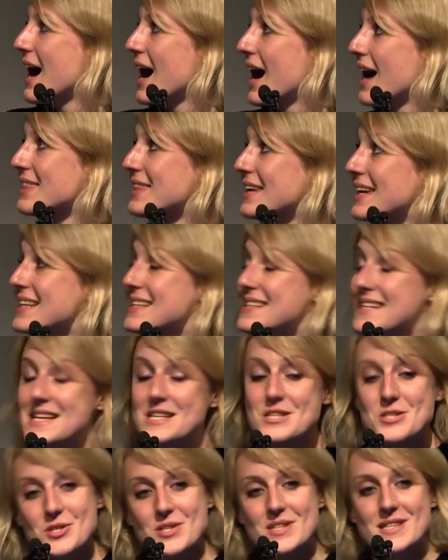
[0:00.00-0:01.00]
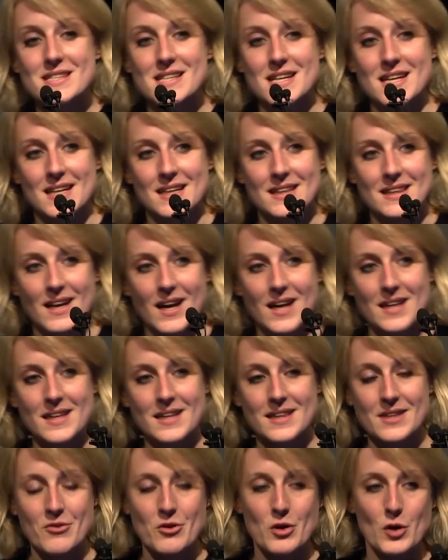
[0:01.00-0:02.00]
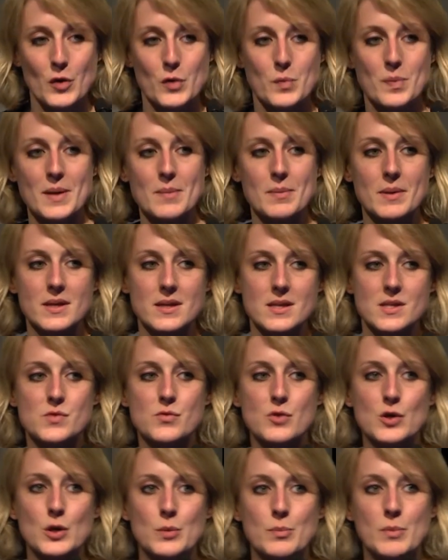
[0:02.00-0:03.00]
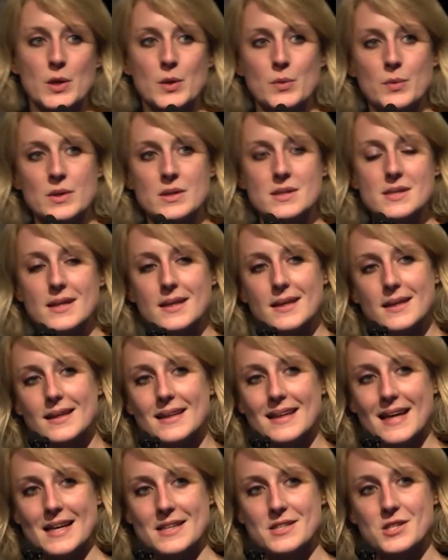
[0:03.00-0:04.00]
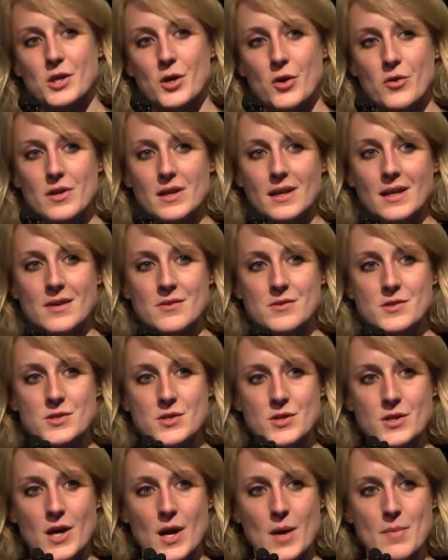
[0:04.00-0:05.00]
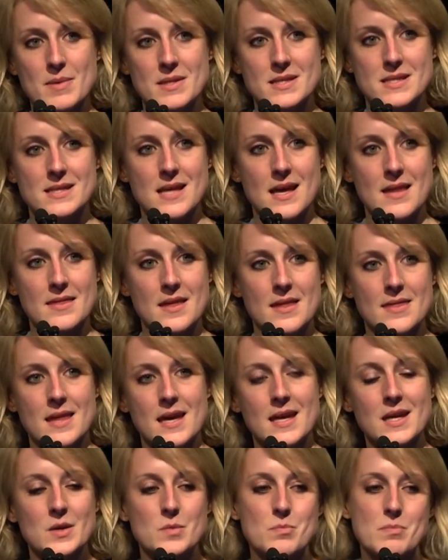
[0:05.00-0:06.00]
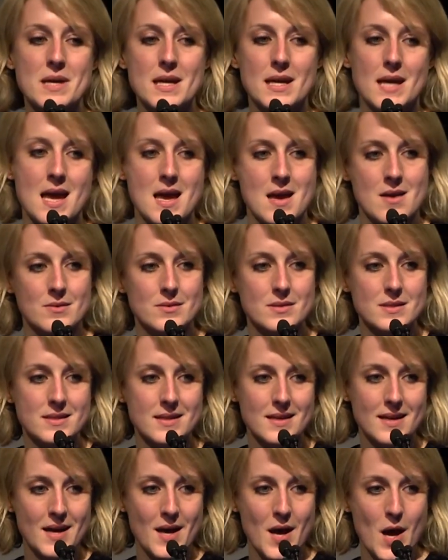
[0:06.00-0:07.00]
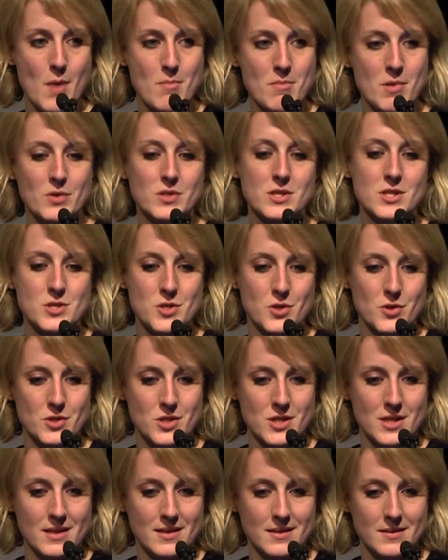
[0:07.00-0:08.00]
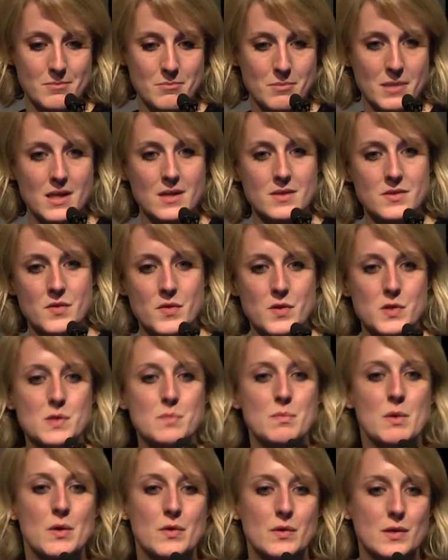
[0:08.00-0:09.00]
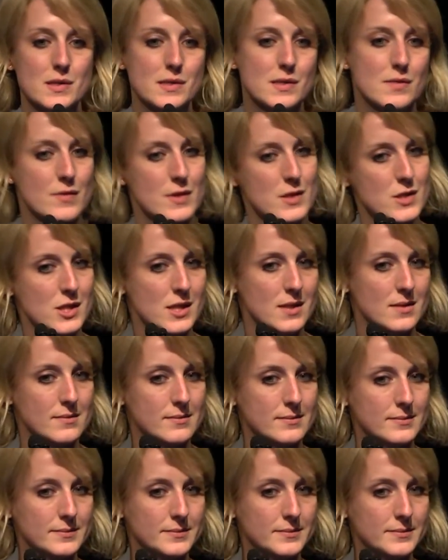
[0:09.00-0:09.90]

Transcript: I think it's interesting that I think there are a lot of people in this room who would categorically have stood up and said that they could pick out a multi-shot gin because of the smoothness of the gin.